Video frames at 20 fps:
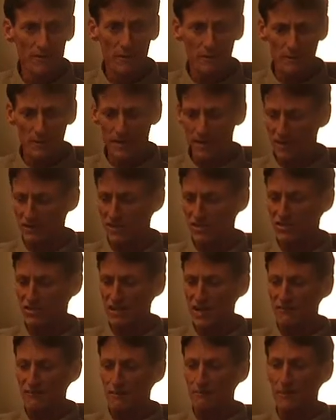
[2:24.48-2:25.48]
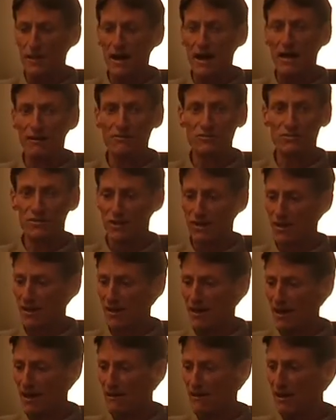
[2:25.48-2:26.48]
Because at 7 pounds
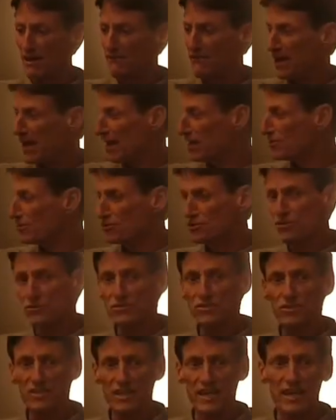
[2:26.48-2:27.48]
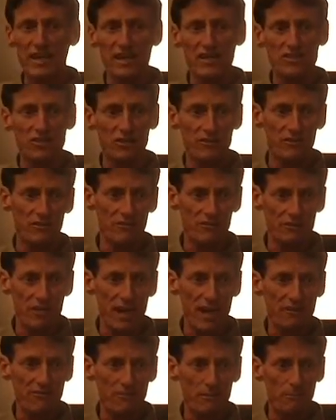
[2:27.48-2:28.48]
of eggs, 2 skeins, you've used
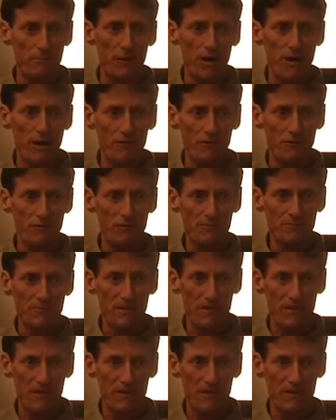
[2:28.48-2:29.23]
half the bottle.